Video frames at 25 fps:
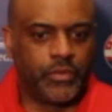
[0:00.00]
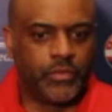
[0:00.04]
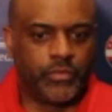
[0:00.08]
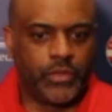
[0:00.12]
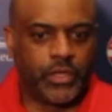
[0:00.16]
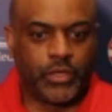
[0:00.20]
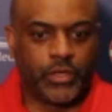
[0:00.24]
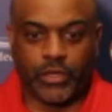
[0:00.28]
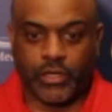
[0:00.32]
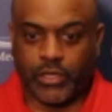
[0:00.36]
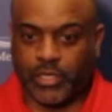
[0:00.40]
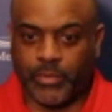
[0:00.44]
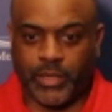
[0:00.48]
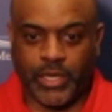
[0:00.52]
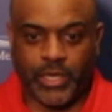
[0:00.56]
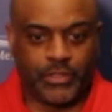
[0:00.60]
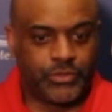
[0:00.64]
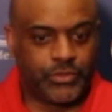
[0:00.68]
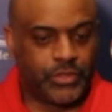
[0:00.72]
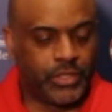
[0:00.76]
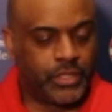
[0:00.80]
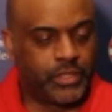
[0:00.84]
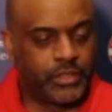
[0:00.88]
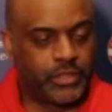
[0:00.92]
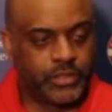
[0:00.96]
They're going to come out
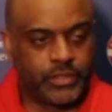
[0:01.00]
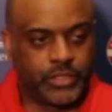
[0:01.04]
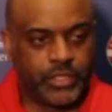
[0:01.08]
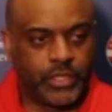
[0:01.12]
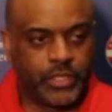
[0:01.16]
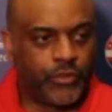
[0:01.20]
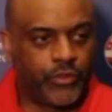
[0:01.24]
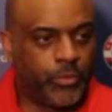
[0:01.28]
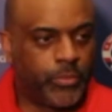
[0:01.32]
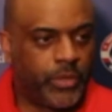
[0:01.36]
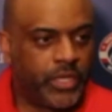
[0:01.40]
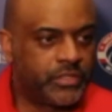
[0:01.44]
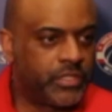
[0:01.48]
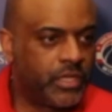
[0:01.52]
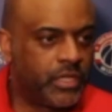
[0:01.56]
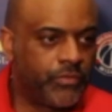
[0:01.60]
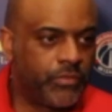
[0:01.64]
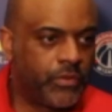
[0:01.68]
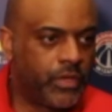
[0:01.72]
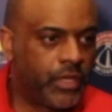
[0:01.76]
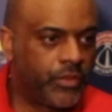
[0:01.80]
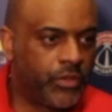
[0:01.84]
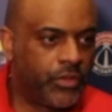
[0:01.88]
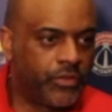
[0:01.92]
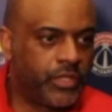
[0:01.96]
trying to give their best
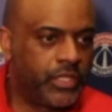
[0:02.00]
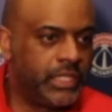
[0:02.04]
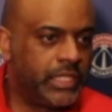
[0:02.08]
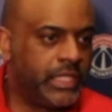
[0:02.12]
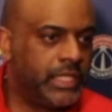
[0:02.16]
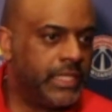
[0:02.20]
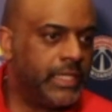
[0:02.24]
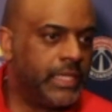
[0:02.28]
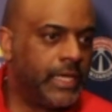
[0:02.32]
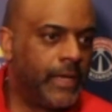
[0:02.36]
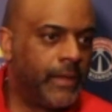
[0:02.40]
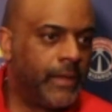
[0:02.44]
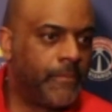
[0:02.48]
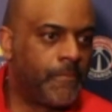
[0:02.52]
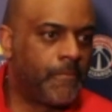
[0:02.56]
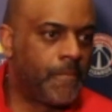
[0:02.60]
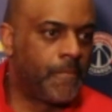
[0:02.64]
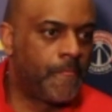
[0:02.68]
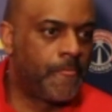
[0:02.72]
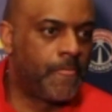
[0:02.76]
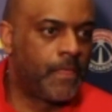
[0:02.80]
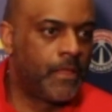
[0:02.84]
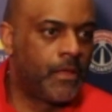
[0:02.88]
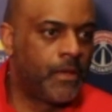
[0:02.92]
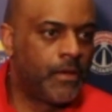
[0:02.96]
effort. I thought they did
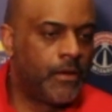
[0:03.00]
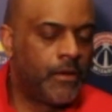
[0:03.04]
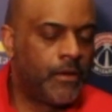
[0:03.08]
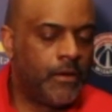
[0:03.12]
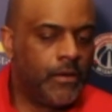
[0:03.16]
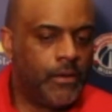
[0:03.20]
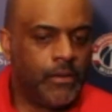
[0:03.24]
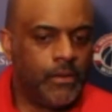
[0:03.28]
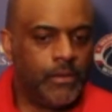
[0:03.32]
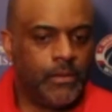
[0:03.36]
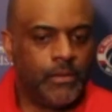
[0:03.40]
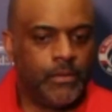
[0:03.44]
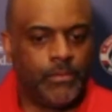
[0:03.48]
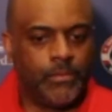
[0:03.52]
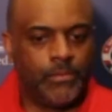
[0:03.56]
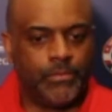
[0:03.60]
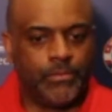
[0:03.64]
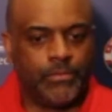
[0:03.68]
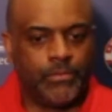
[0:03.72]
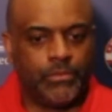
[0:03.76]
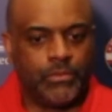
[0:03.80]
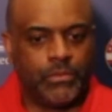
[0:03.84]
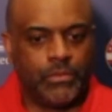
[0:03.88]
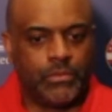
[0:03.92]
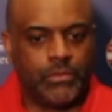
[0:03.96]
that.
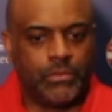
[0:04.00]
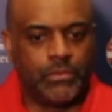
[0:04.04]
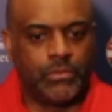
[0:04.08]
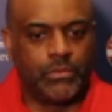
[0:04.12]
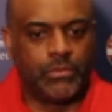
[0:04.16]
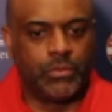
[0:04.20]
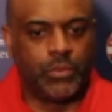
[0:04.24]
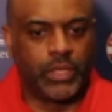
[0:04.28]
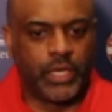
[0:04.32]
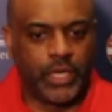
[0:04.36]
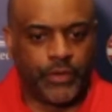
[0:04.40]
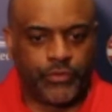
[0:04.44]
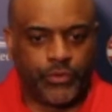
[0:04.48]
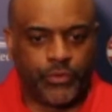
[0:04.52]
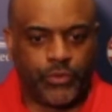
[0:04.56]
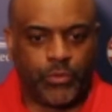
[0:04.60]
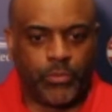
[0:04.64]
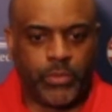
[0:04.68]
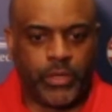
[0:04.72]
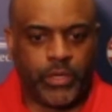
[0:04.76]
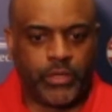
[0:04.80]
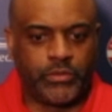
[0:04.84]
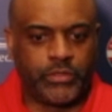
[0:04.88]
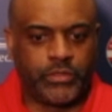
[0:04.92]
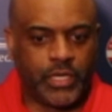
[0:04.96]
We have to do a
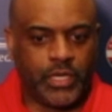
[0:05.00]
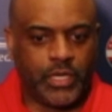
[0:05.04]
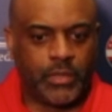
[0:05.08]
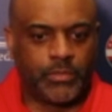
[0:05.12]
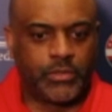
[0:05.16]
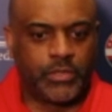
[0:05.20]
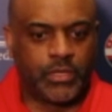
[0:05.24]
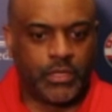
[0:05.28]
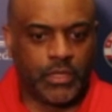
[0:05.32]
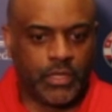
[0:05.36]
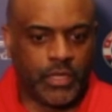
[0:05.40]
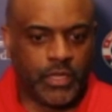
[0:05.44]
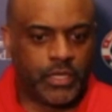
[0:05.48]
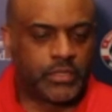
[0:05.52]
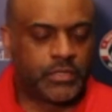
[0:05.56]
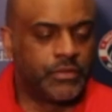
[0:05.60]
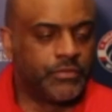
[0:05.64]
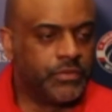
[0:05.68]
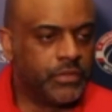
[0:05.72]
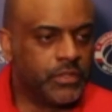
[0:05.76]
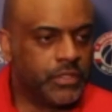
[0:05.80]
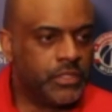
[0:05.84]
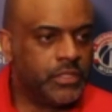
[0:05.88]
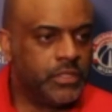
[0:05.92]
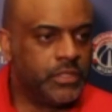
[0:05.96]
better job
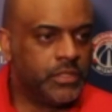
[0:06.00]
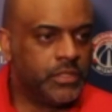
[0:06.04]
collectively,